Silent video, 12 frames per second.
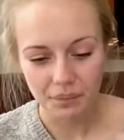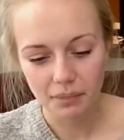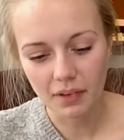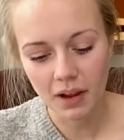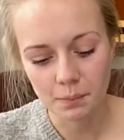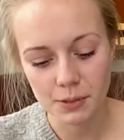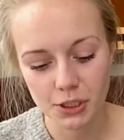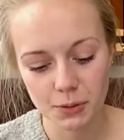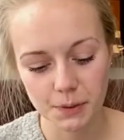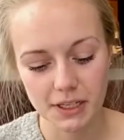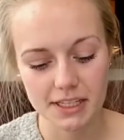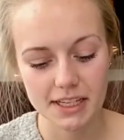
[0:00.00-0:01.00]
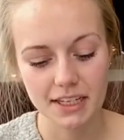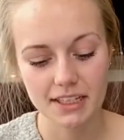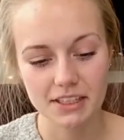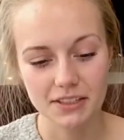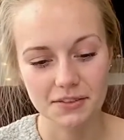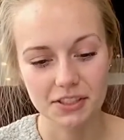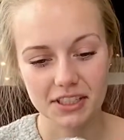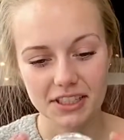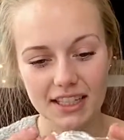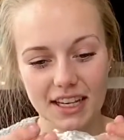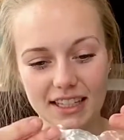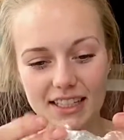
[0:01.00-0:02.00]
I'm super excited. So I'm just going
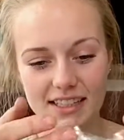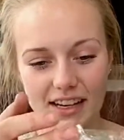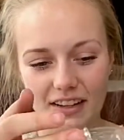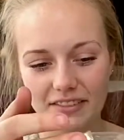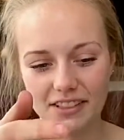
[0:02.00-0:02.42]
to take this off.